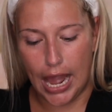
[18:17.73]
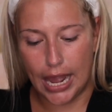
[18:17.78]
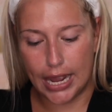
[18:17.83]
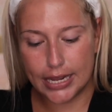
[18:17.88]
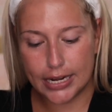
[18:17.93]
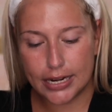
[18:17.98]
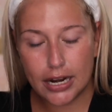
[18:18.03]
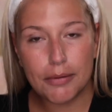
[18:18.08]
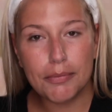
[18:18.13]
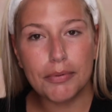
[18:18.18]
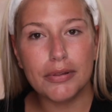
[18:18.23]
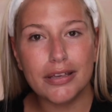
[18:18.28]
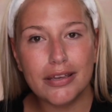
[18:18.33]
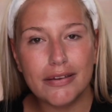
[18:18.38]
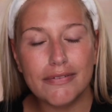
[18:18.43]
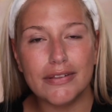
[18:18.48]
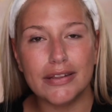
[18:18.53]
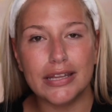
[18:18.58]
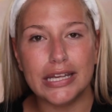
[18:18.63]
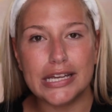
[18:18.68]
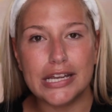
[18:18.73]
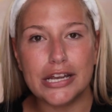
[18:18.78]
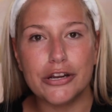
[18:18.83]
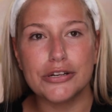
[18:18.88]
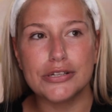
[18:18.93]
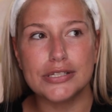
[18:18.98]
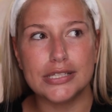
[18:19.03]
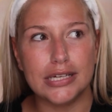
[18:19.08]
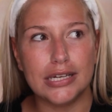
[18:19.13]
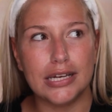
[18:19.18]
I cannot believe that they
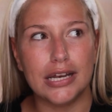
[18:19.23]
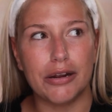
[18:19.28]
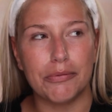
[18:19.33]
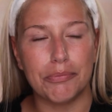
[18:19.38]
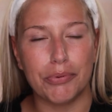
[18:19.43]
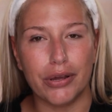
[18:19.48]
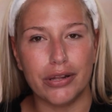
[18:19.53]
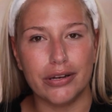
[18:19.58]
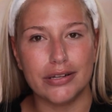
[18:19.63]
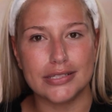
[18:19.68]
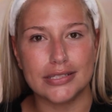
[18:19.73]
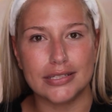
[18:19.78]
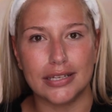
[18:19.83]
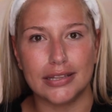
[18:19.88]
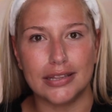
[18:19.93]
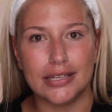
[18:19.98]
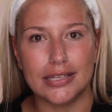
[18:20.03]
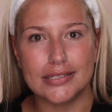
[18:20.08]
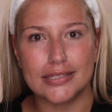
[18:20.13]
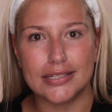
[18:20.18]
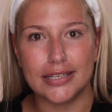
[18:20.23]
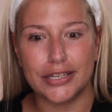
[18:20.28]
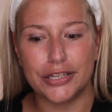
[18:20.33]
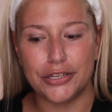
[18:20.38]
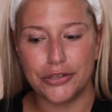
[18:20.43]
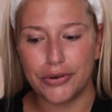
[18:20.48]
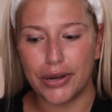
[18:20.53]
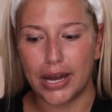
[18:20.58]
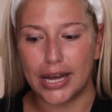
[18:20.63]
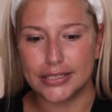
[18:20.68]
are sending out products like this.
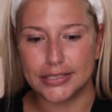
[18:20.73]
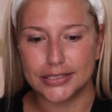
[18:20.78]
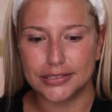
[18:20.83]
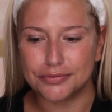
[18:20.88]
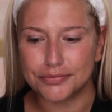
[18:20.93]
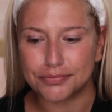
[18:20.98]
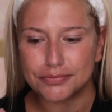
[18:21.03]
Like you guys,